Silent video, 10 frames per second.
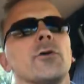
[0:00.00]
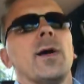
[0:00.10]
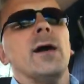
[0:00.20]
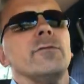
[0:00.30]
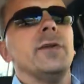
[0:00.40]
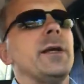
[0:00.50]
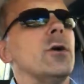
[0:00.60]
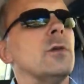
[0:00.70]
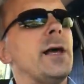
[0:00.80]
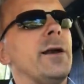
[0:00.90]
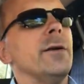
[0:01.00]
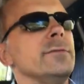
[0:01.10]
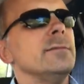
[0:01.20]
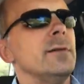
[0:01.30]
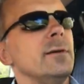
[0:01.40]
around video later.
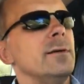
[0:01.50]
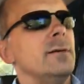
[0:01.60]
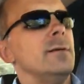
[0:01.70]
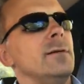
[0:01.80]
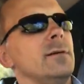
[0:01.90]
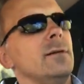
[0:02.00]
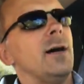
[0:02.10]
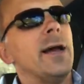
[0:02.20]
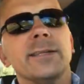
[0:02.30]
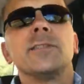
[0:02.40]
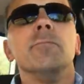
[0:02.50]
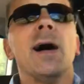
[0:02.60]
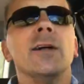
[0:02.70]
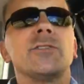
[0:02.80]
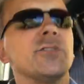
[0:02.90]
I hit some
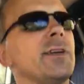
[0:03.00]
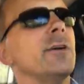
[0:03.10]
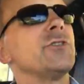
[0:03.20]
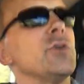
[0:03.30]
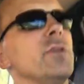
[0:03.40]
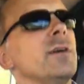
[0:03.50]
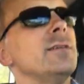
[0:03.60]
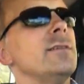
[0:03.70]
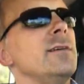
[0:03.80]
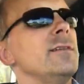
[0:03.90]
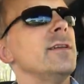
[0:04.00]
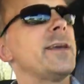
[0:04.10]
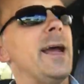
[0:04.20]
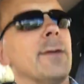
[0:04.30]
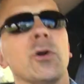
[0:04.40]
bounces there, so the
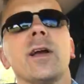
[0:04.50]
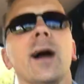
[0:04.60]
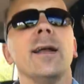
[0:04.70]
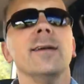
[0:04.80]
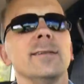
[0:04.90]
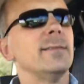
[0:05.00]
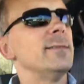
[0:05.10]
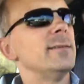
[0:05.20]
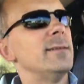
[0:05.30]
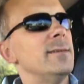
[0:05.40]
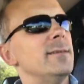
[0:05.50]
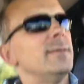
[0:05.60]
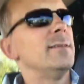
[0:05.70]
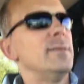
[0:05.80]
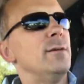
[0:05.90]
camera kind of
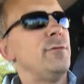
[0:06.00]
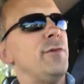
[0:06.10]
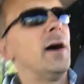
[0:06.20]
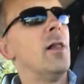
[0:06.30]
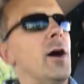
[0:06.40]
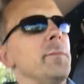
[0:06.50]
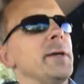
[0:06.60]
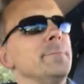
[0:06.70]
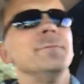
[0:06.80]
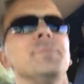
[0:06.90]
fell on me.